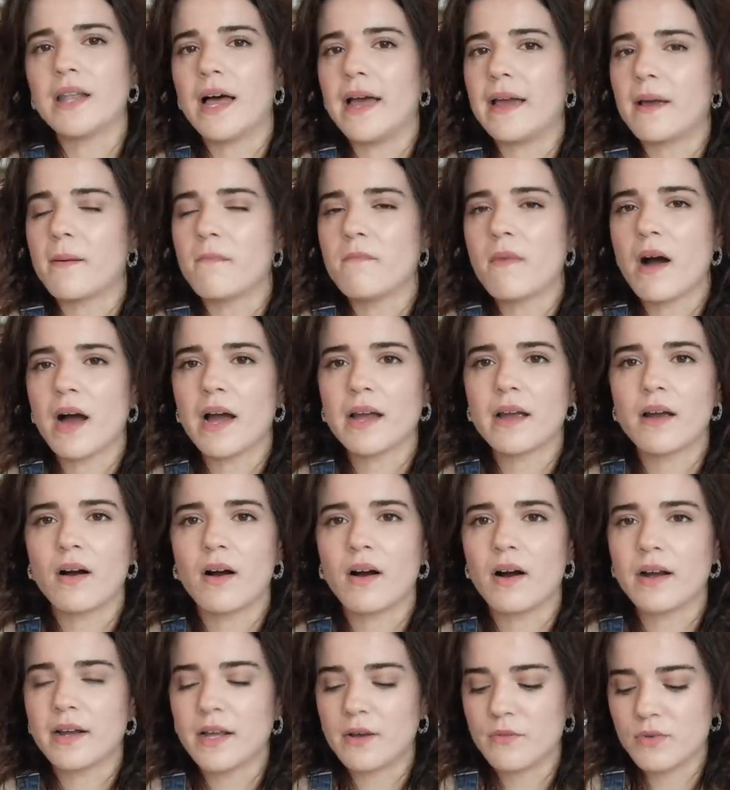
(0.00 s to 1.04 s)
like, my
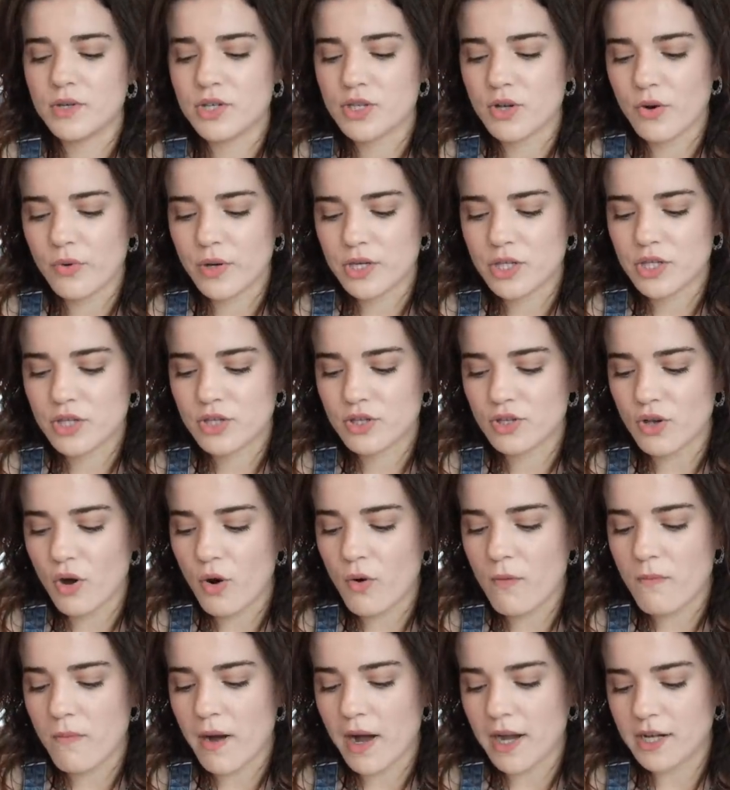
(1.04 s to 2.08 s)
God, it was always
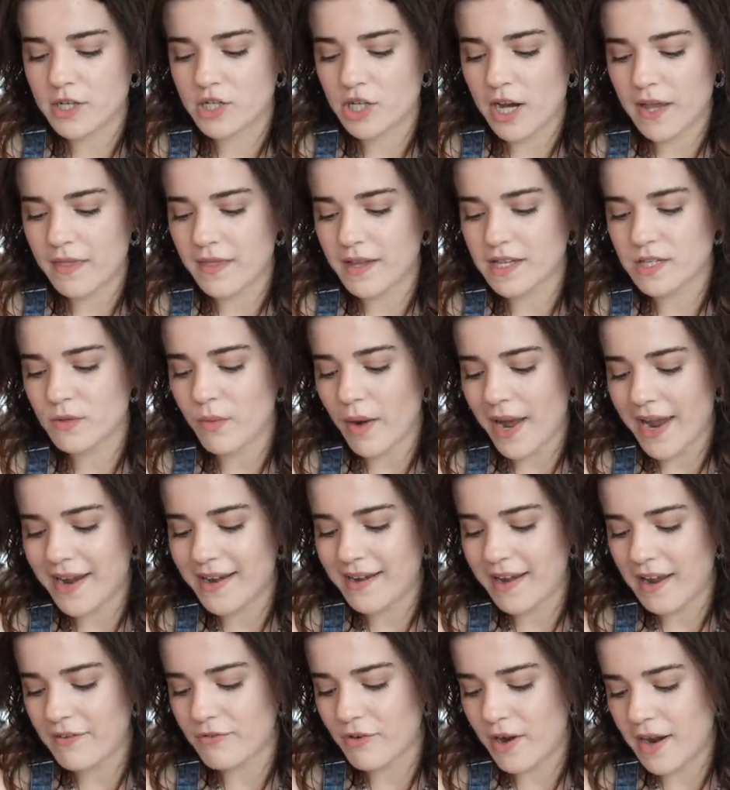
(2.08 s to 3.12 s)
so much. And that's why I
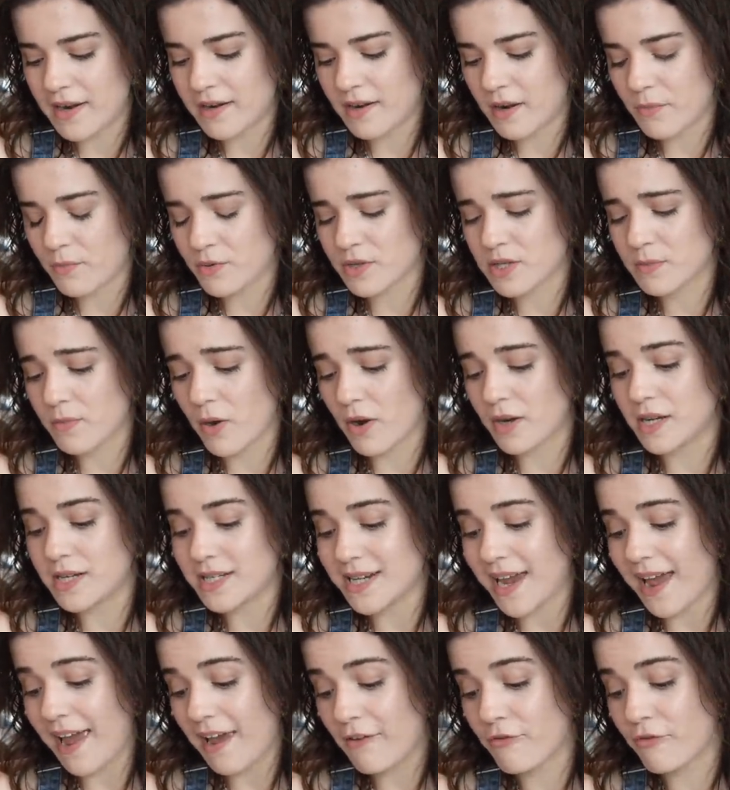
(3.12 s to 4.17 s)
never ended up responding
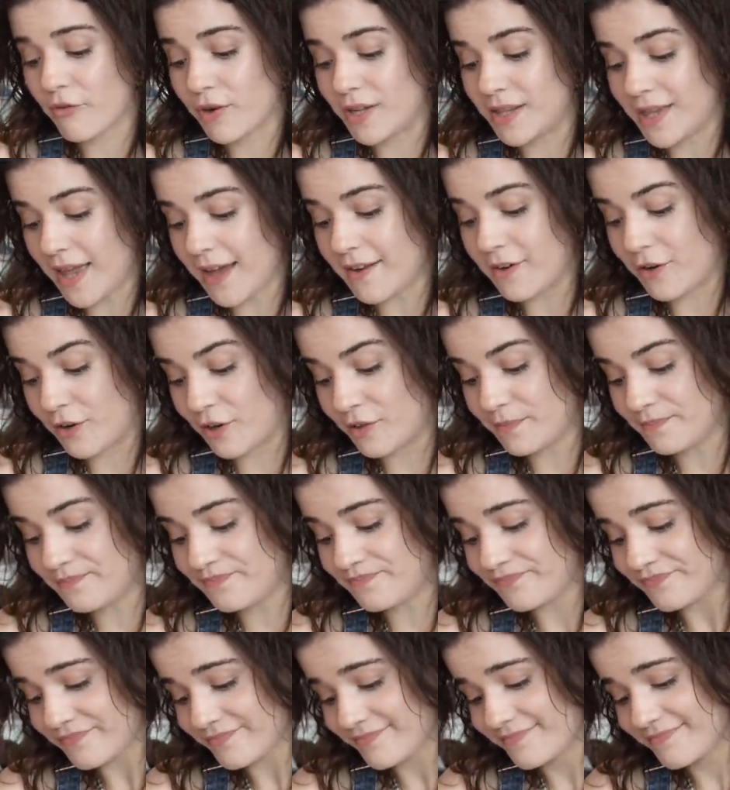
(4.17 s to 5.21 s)
to every letter.
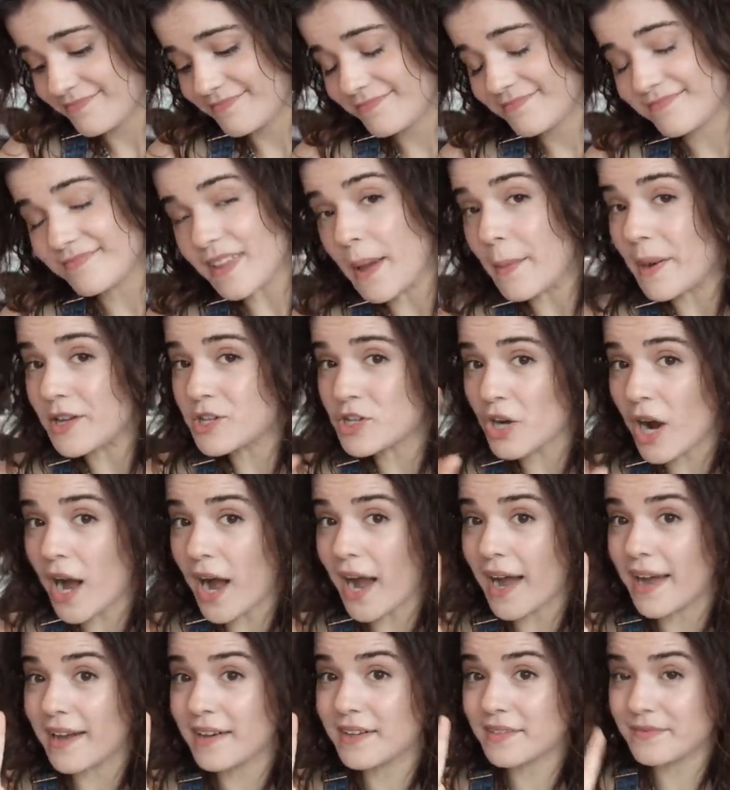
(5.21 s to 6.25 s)
I
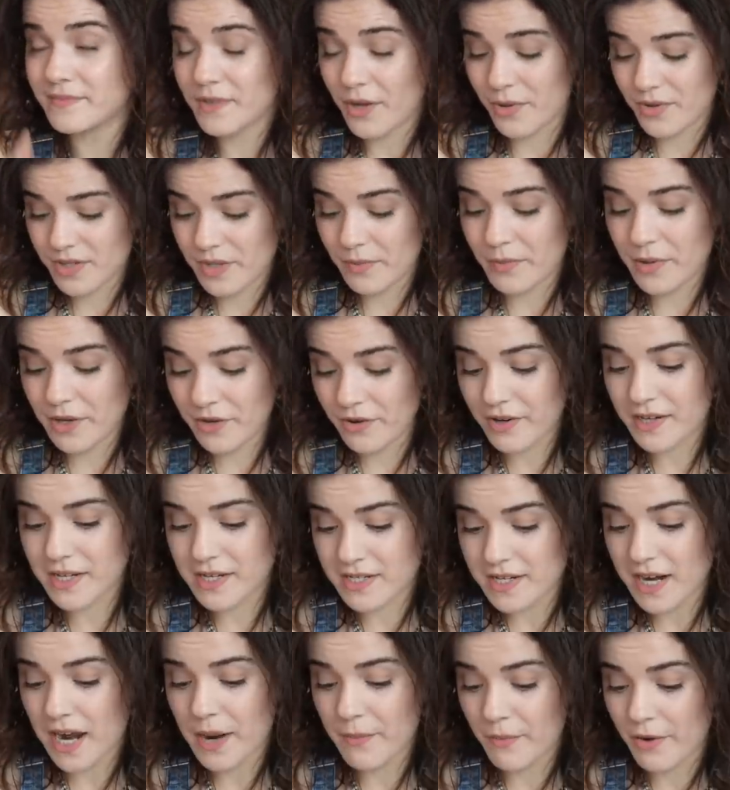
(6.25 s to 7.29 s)
tried. There was a period
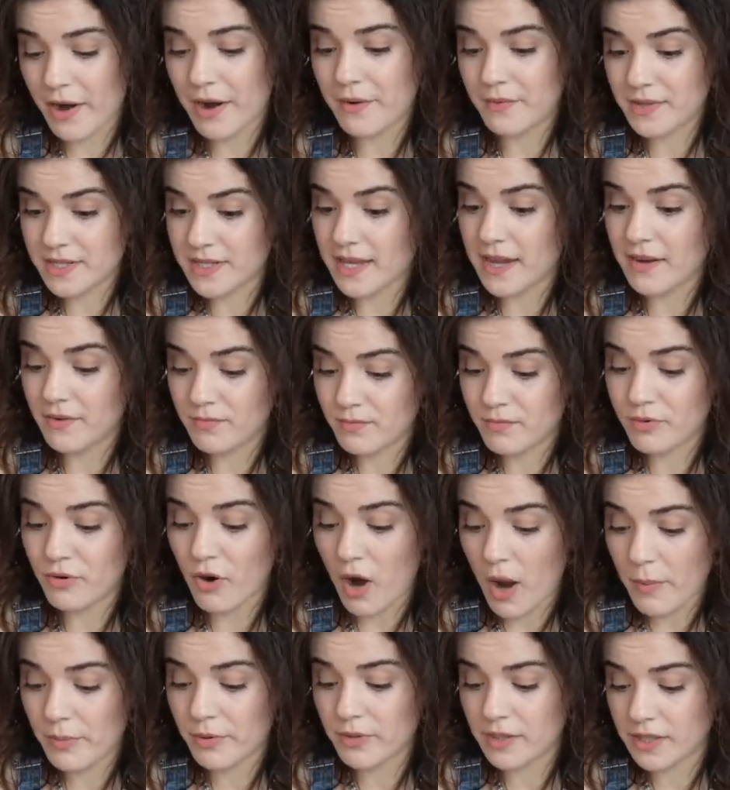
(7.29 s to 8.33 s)
in time where I was, like,
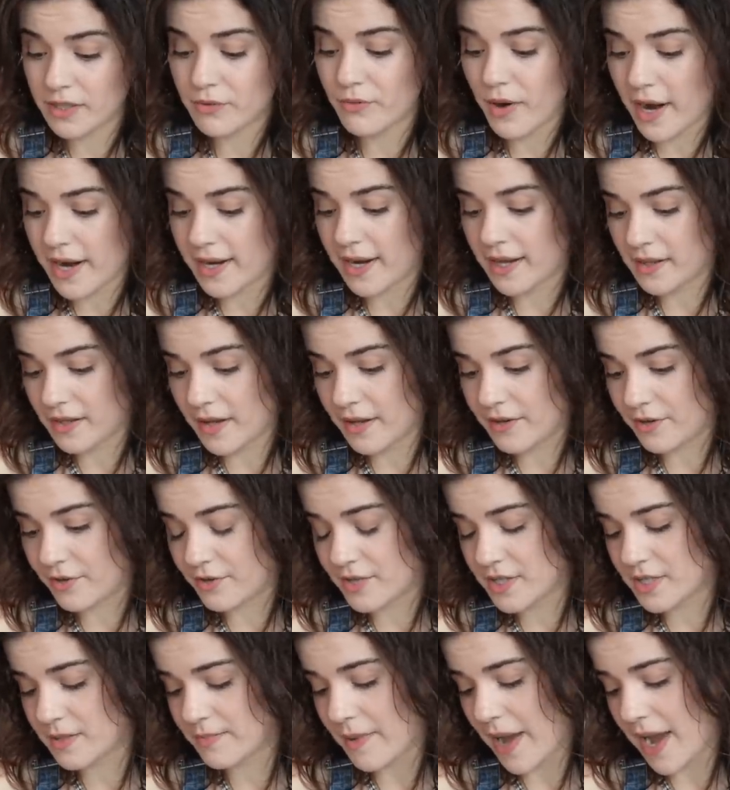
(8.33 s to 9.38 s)
properly writing
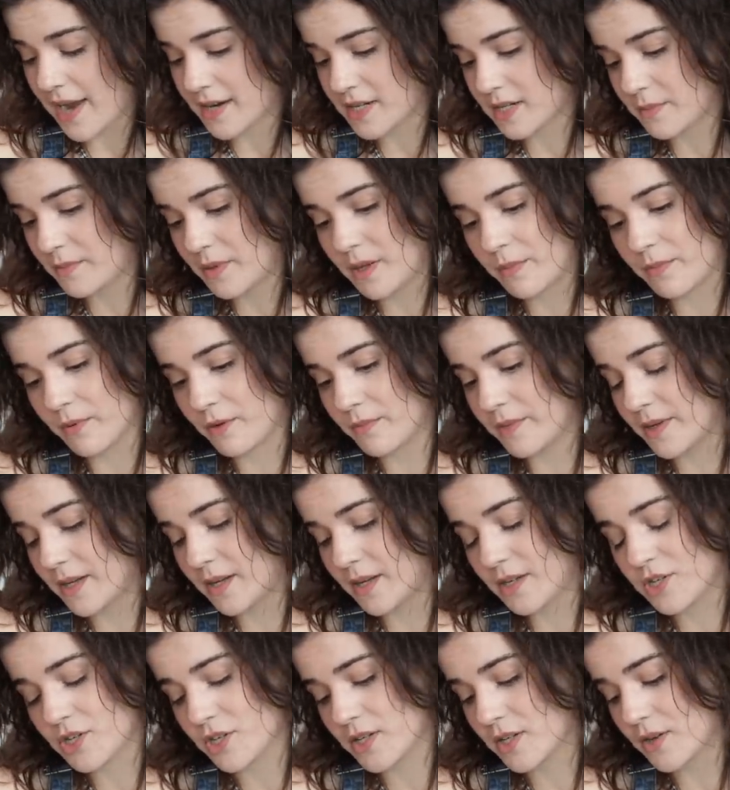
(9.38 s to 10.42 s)
letters back to people, but
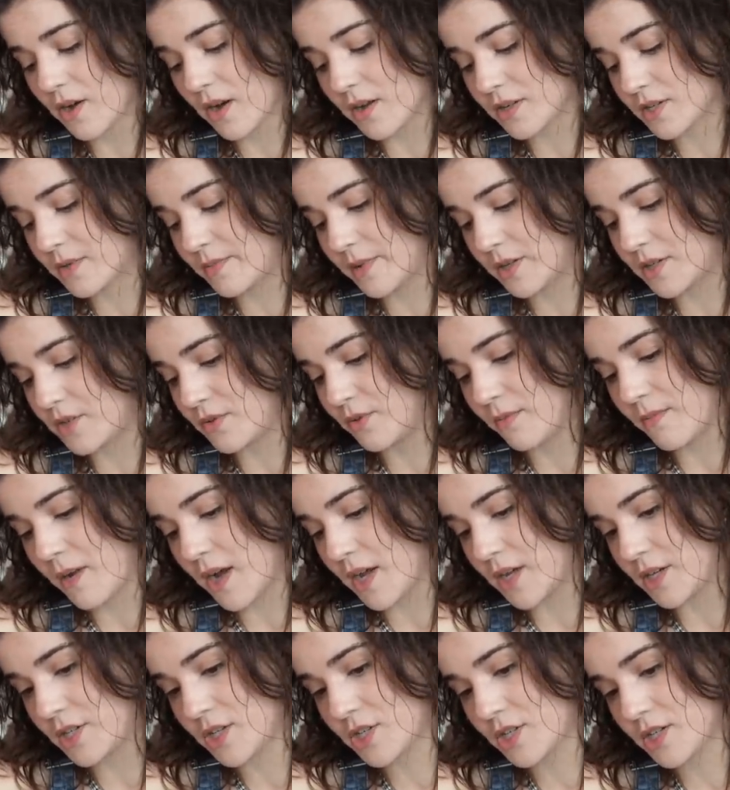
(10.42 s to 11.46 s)
it just got to be too
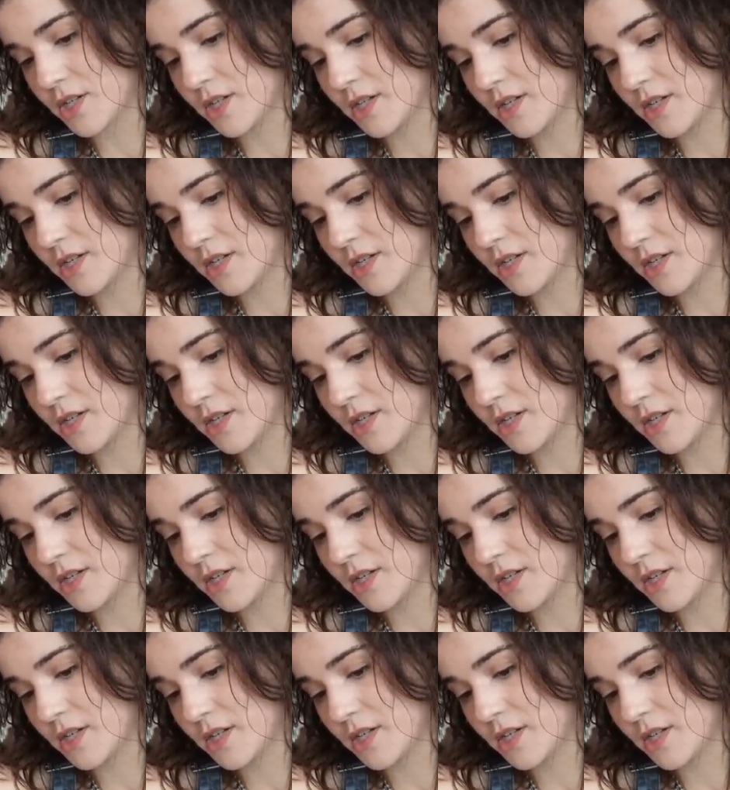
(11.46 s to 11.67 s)
much.